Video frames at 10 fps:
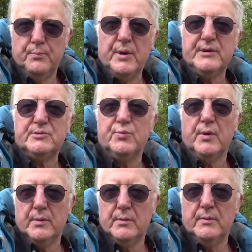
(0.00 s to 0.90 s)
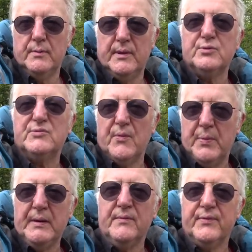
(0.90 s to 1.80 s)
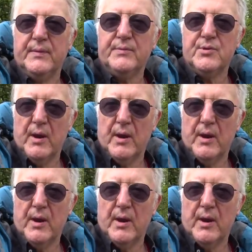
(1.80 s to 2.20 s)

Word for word: British were, it was forbidden for them to